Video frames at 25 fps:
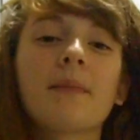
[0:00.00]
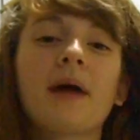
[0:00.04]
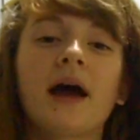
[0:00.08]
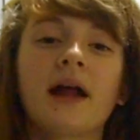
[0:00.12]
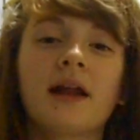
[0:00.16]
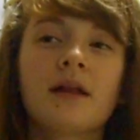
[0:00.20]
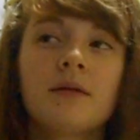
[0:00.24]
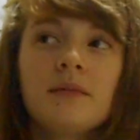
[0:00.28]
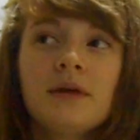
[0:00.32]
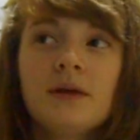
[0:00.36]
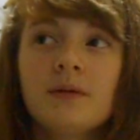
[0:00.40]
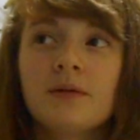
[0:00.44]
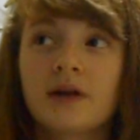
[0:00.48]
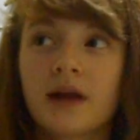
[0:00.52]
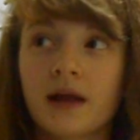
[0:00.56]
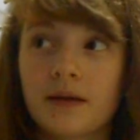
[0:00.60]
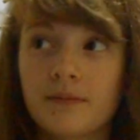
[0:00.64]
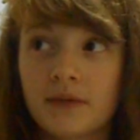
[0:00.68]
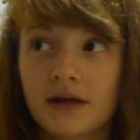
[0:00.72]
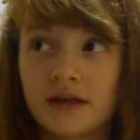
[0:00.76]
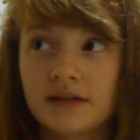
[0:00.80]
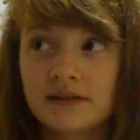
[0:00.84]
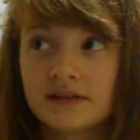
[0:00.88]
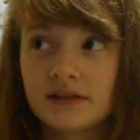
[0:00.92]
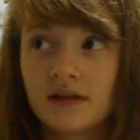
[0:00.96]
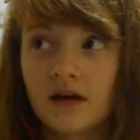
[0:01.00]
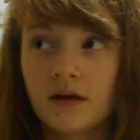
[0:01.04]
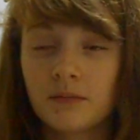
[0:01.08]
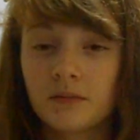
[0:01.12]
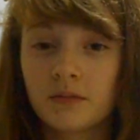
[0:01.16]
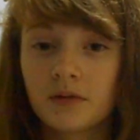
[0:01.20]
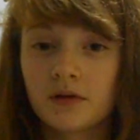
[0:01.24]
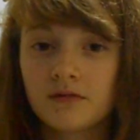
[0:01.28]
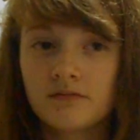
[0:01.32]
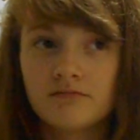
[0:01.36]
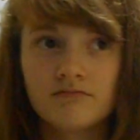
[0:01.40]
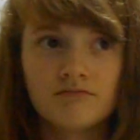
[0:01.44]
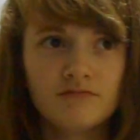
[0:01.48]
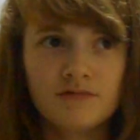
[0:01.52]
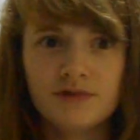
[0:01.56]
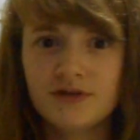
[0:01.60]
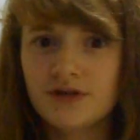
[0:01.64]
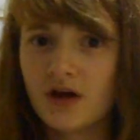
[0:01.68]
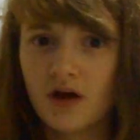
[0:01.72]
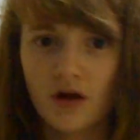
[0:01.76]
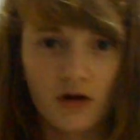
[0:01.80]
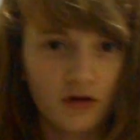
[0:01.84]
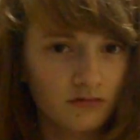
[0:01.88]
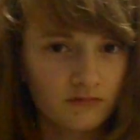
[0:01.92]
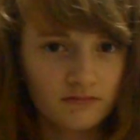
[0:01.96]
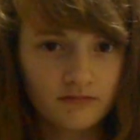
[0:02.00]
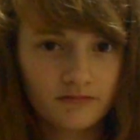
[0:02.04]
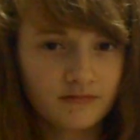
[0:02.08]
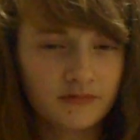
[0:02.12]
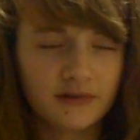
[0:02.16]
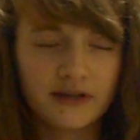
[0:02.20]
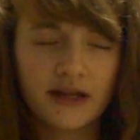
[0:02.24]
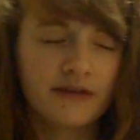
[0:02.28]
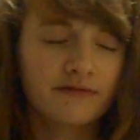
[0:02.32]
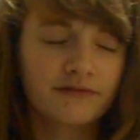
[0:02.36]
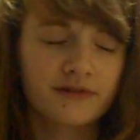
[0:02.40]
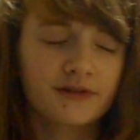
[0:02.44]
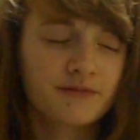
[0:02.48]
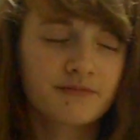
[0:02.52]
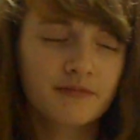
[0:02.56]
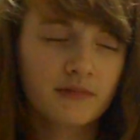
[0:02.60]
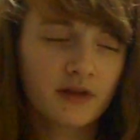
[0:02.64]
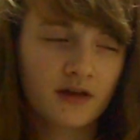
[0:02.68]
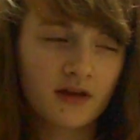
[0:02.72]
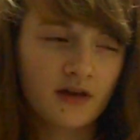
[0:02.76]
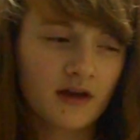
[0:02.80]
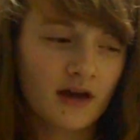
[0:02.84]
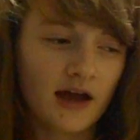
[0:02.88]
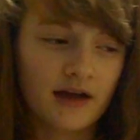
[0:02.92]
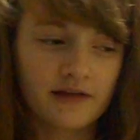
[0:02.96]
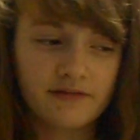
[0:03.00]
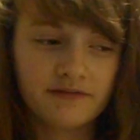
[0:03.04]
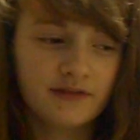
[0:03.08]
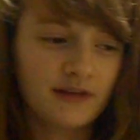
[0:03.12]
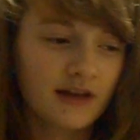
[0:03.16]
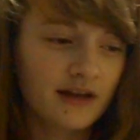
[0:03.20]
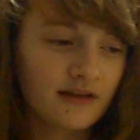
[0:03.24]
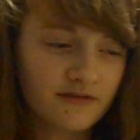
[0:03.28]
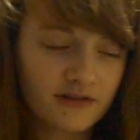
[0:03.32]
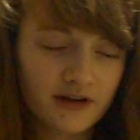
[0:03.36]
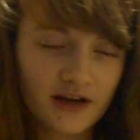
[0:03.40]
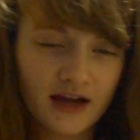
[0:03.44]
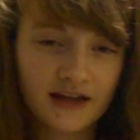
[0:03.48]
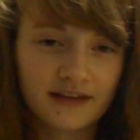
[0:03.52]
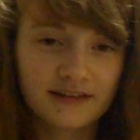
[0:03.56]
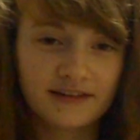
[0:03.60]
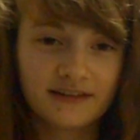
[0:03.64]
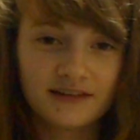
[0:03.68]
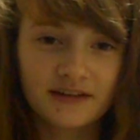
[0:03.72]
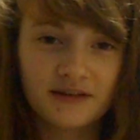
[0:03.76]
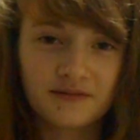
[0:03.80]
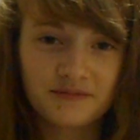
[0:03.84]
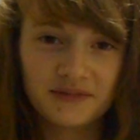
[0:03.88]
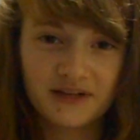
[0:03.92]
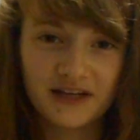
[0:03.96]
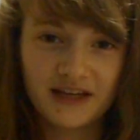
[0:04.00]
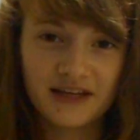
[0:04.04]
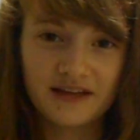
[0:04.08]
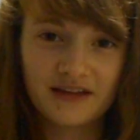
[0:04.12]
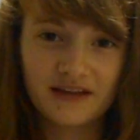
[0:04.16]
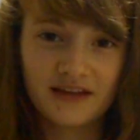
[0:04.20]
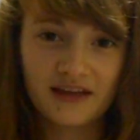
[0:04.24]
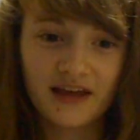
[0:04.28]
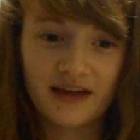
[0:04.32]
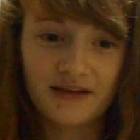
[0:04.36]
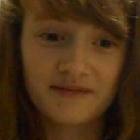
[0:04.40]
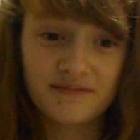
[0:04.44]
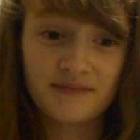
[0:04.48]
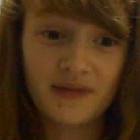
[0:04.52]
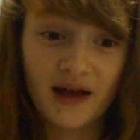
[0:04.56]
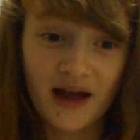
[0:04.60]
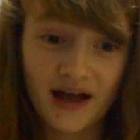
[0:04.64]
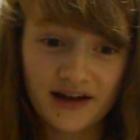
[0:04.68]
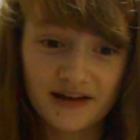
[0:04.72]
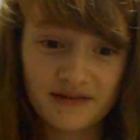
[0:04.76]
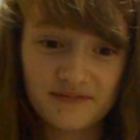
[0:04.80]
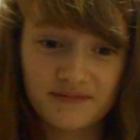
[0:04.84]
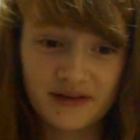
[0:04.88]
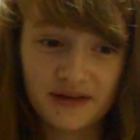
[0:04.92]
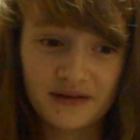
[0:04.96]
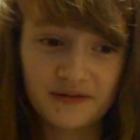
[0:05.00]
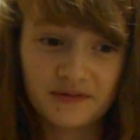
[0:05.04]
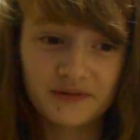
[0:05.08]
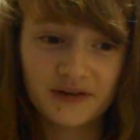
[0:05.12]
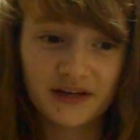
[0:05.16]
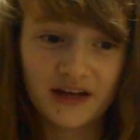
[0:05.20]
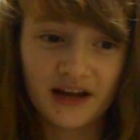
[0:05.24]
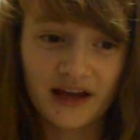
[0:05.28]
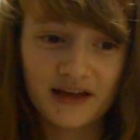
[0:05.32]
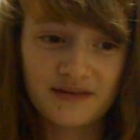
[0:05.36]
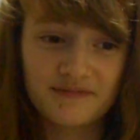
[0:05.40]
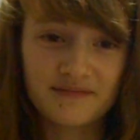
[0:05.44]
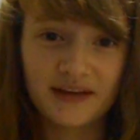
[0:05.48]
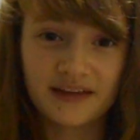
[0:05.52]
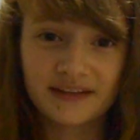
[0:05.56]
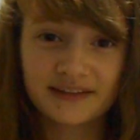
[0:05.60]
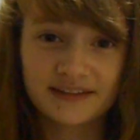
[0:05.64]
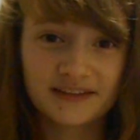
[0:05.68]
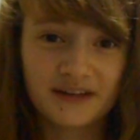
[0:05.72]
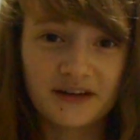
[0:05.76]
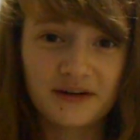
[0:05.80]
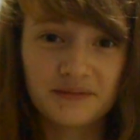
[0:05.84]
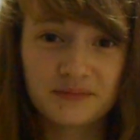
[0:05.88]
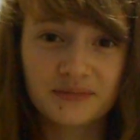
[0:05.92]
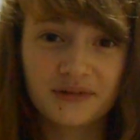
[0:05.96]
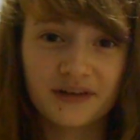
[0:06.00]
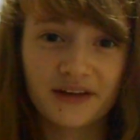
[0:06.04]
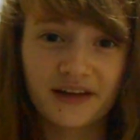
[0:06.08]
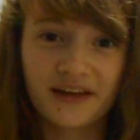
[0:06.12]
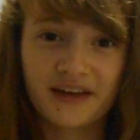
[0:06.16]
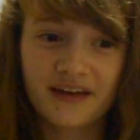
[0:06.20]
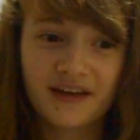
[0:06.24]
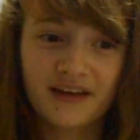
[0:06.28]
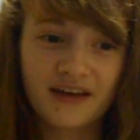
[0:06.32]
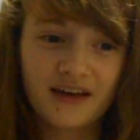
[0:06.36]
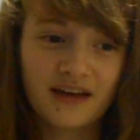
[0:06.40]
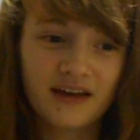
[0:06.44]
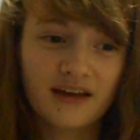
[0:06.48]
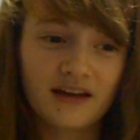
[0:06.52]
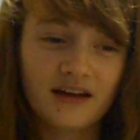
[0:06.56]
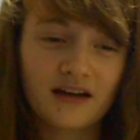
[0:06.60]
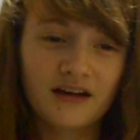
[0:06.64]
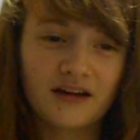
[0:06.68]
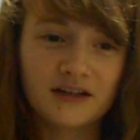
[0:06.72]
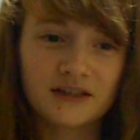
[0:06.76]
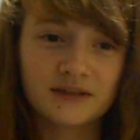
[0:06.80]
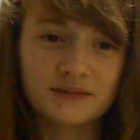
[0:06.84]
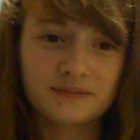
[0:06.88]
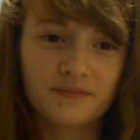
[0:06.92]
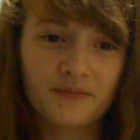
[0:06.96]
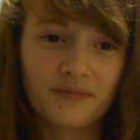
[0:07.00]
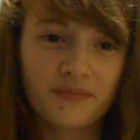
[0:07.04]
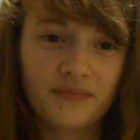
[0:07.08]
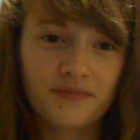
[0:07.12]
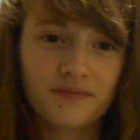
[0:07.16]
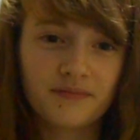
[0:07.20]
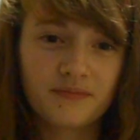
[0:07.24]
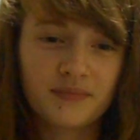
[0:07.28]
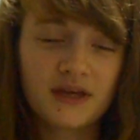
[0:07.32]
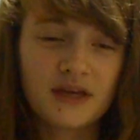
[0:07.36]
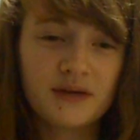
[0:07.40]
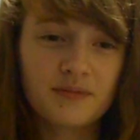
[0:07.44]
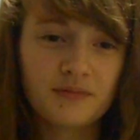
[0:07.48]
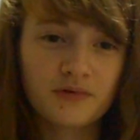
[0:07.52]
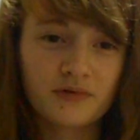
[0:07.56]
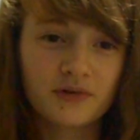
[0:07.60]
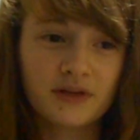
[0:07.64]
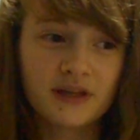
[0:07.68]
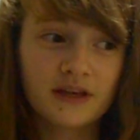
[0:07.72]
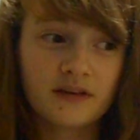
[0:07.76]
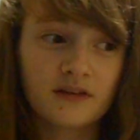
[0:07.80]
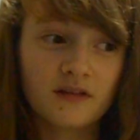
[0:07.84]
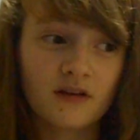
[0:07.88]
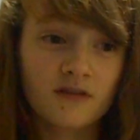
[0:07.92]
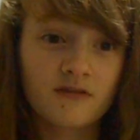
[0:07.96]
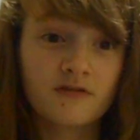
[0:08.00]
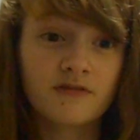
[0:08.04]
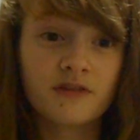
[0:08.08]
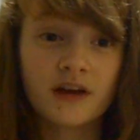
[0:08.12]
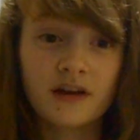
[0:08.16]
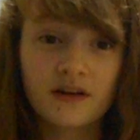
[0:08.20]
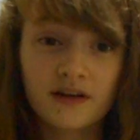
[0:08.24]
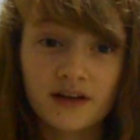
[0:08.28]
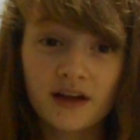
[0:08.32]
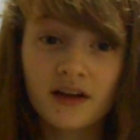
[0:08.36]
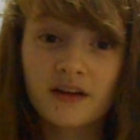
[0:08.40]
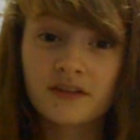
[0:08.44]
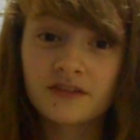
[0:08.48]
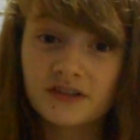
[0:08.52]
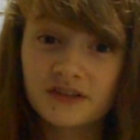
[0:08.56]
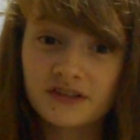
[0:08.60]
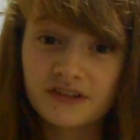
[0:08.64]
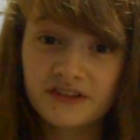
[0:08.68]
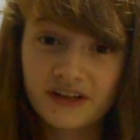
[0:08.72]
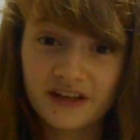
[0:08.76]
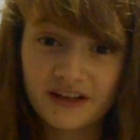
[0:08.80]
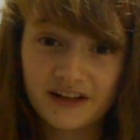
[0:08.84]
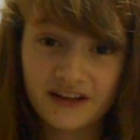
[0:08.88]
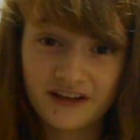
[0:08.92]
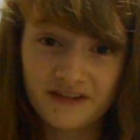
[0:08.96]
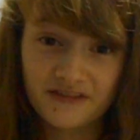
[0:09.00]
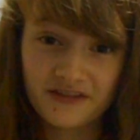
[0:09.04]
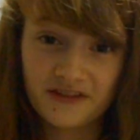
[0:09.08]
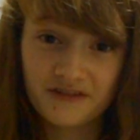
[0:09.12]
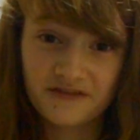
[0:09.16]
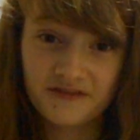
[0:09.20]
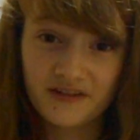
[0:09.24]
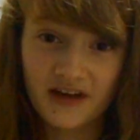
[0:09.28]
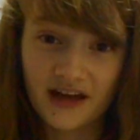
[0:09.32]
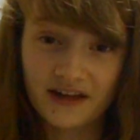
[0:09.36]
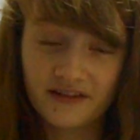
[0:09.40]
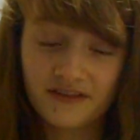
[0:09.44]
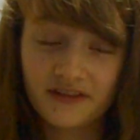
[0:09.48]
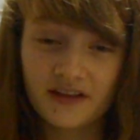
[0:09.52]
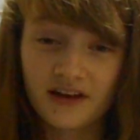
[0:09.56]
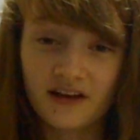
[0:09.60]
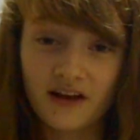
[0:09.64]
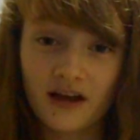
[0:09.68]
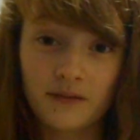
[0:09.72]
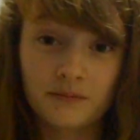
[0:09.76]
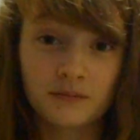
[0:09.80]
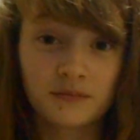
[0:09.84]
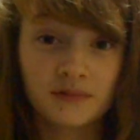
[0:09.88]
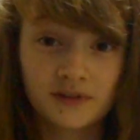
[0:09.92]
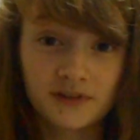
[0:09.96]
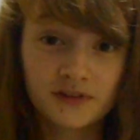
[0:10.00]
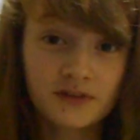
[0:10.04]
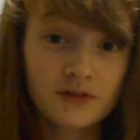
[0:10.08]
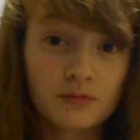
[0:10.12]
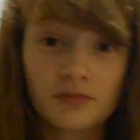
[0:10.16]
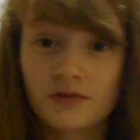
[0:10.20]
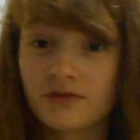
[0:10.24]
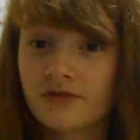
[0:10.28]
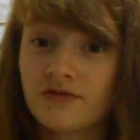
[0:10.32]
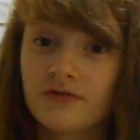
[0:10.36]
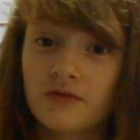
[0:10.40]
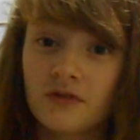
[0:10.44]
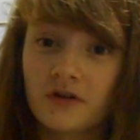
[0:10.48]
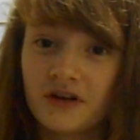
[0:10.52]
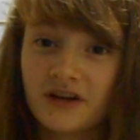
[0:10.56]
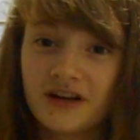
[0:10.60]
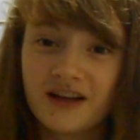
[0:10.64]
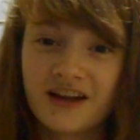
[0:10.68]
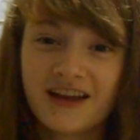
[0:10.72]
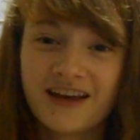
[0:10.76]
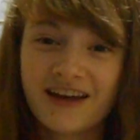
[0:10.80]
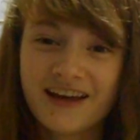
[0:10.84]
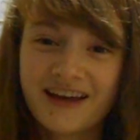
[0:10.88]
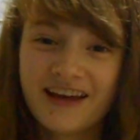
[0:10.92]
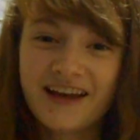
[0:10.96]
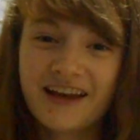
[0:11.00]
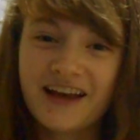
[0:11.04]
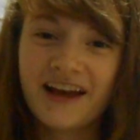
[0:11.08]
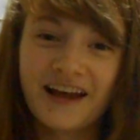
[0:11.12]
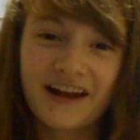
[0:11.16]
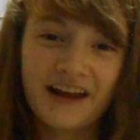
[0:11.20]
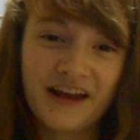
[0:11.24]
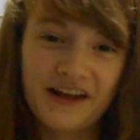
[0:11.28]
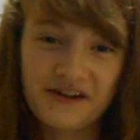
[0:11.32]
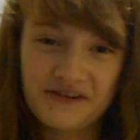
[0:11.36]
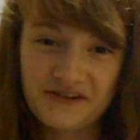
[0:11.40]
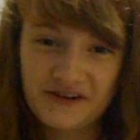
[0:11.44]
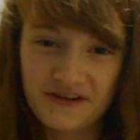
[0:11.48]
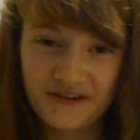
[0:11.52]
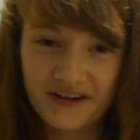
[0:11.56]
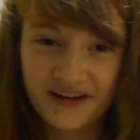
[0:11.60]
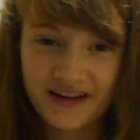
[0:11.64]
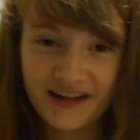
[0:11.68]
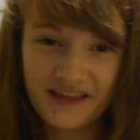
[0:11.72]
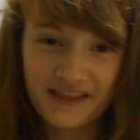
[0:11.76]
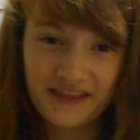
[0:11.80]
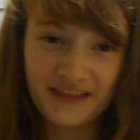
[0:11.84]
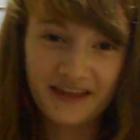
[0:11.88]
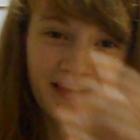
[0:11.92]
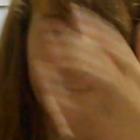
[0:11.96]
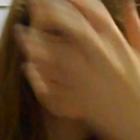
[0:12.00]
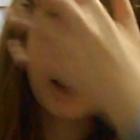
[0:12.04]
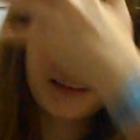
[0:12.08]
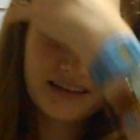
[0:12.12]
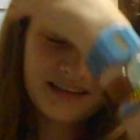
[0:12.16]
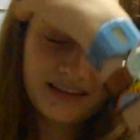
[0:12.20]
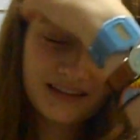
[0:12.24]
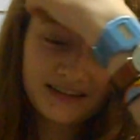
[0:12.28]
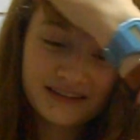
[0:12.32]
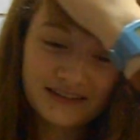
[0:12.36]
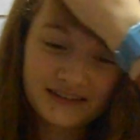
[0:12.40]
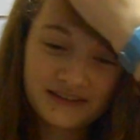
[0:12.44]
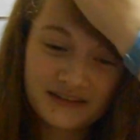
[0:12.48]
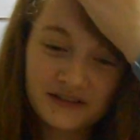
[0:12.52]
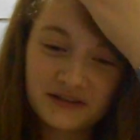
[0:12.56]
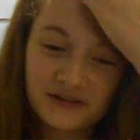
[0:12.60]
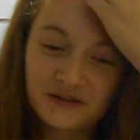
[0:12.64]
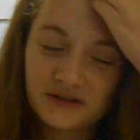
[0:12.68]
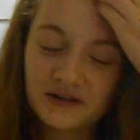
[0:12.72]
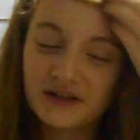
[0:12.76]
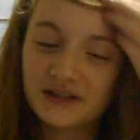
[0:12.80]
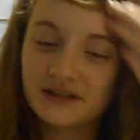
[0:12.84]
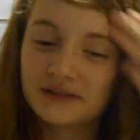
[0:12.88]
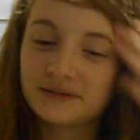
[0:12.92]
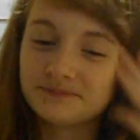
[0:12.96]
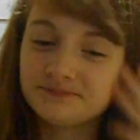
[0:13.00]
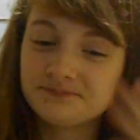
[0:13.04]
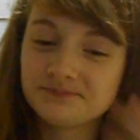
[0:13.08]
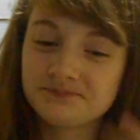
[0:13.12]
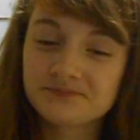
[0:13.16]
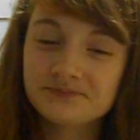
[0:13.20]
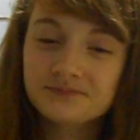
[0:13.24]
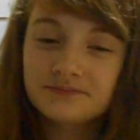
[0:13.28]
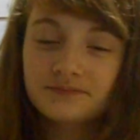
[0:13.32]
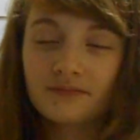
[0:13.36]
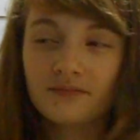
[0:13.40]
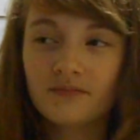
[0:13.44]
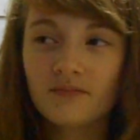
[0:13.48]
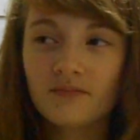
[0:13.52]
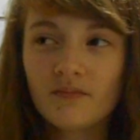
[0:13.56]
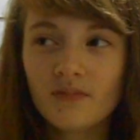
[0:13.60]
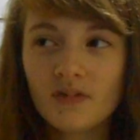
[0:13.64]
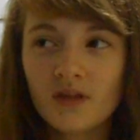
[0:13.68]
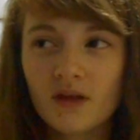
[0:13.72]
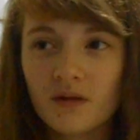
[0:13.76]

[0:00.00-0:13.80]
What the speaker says: people get mad at me when I mess up? No, never. I've never had somebody get mad at me when I mess up. Like, people here are very understanding of the fact that I'm super foreign and I don't know anything. So,